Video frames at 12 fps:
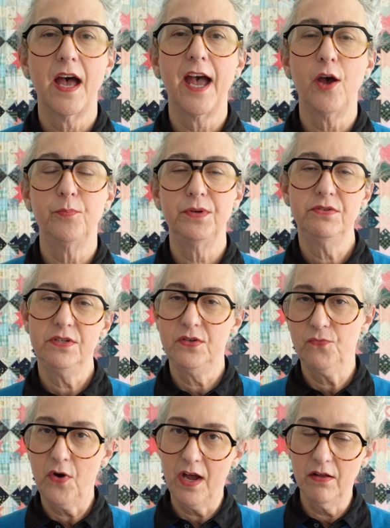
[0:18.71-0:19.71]
I hope you're
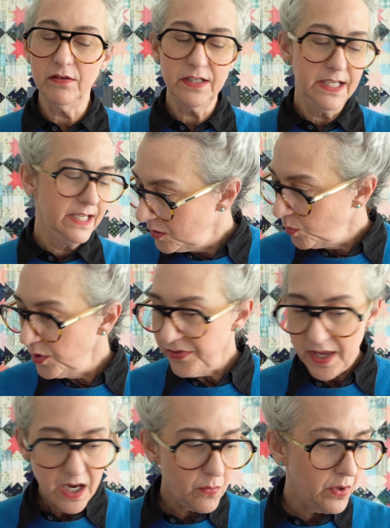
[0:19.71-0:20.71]
doing well. One
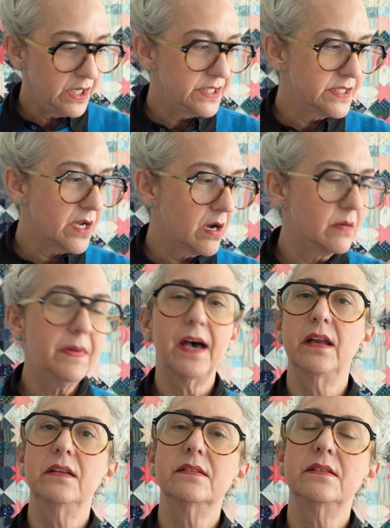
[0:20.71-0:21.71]
thing I wanted to talk
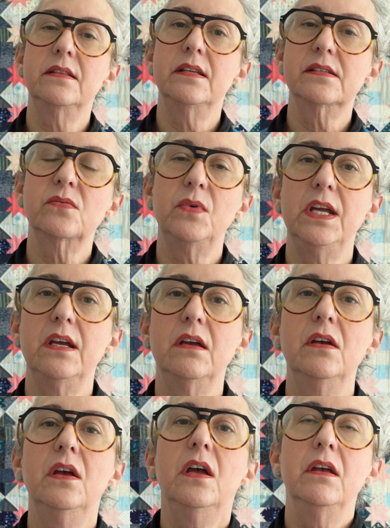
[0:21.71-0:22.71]
about is this week,